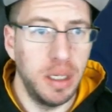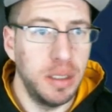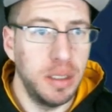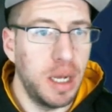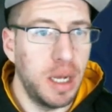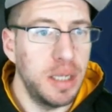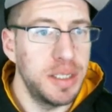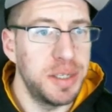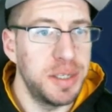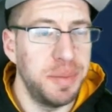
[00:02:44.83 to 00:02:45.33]

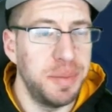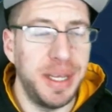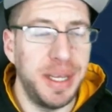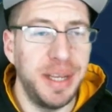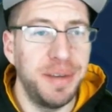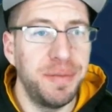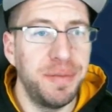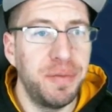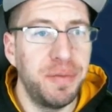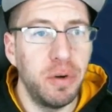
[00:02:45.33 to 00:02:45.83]
Awesome.
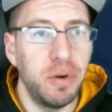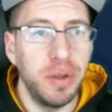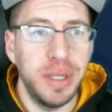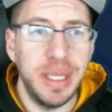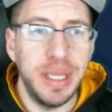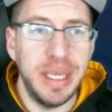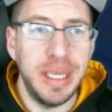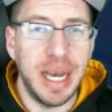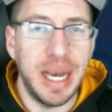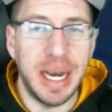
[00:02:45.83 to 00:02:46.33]
And for
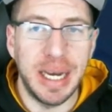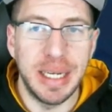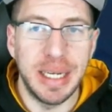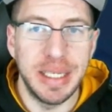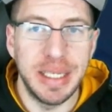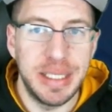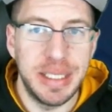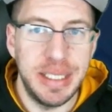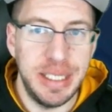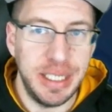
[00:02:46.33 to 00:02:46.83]

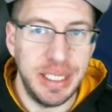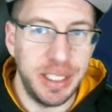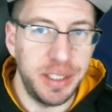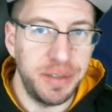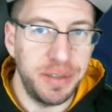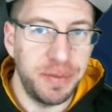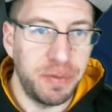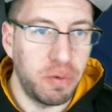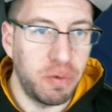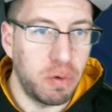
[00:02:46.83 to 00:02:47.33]
the
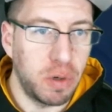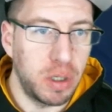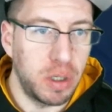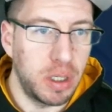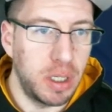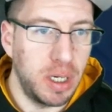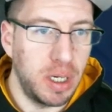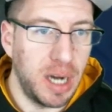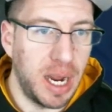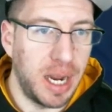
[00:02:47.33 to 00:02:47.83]
tier
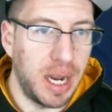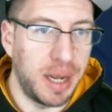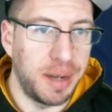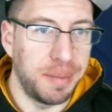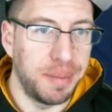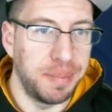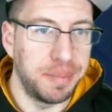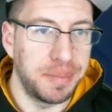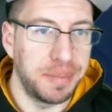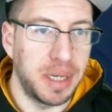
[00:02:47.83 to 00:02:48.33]
4
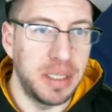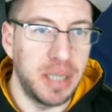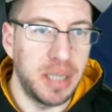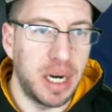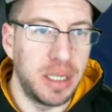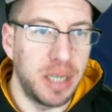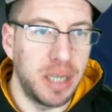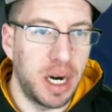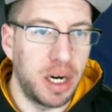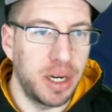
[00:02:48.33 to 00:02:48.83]

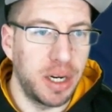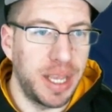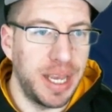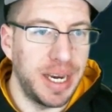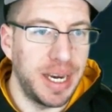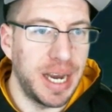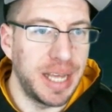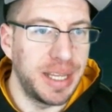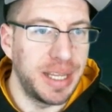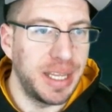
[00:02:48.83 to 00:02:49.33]

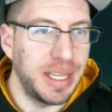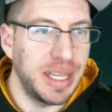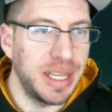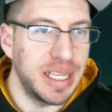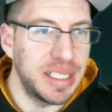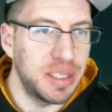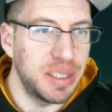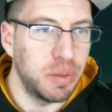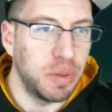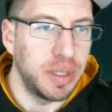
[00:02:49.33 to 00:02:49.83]
Arcane, I think that's the